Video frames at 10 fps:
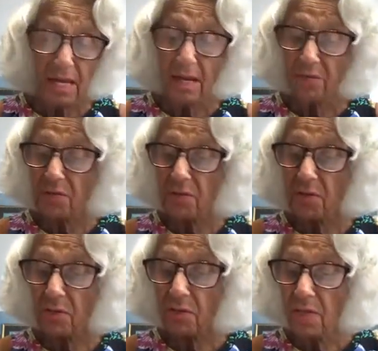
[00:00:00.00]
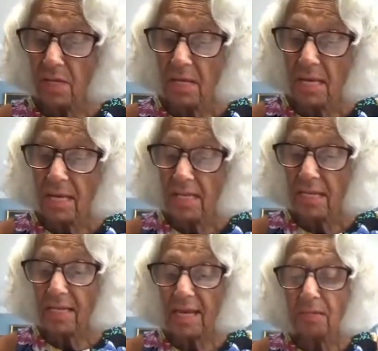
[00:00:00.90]
I feel
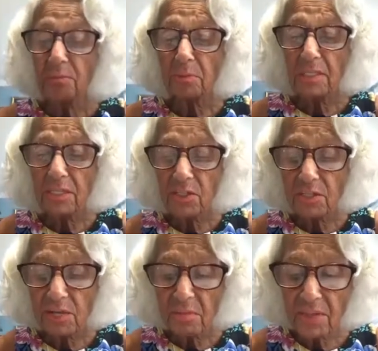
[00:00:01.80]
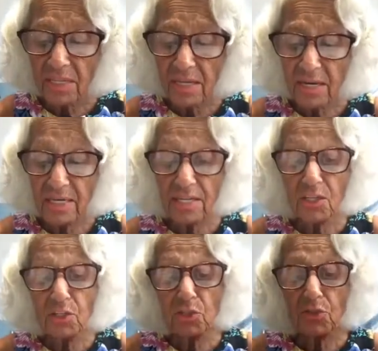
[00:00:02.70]
like I completed something that I
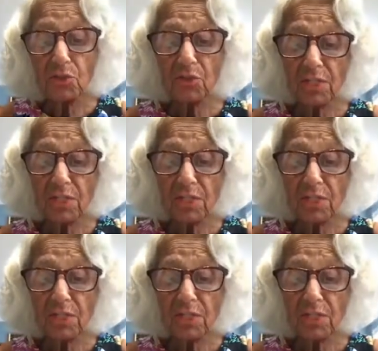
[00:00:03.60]
needed to do."